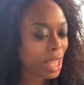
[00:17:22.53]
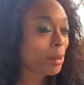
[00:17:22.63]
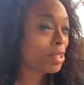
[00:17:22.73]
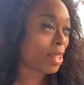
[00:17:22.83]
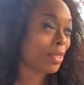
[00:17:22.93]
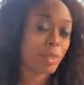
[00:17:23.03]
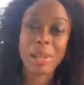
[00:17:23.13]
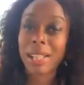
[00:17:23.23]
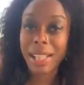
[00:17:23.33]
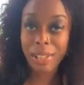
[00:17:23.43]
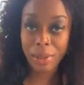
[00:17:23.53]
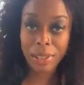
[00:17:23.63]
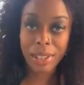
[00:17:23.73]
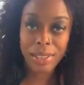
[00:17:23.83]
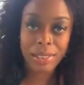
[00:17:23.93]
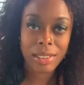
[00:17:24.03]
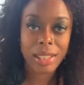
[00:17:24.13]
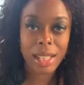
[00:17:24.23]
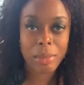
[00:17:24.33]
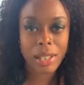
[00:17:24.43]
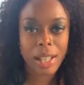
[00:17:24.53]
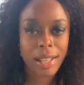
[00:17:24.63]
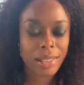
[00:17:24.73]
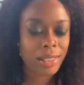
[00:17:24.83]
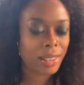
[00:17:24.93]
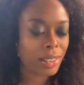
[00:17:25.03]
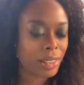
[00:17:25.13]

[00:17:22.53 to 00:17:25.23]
That was founded by Nate McClyde.